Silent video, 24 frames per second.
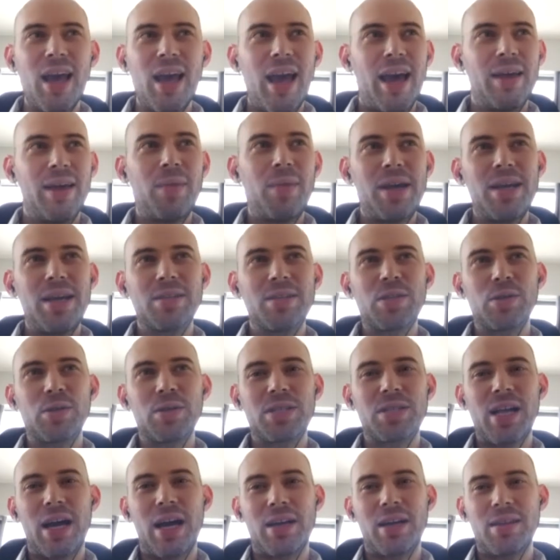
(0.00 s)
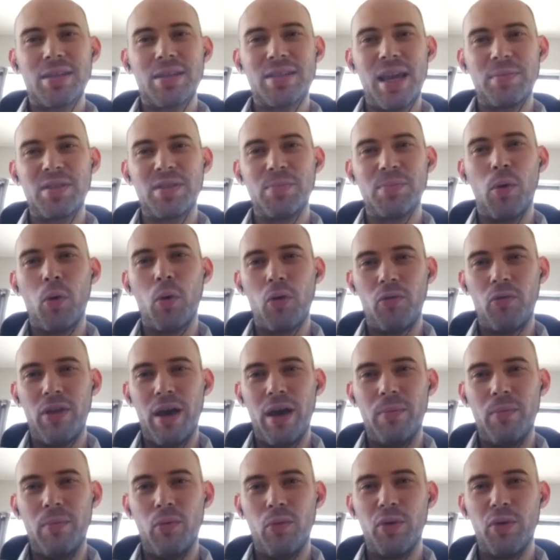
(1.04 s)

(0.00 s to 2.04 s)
And my answer is kind of the same to both of them,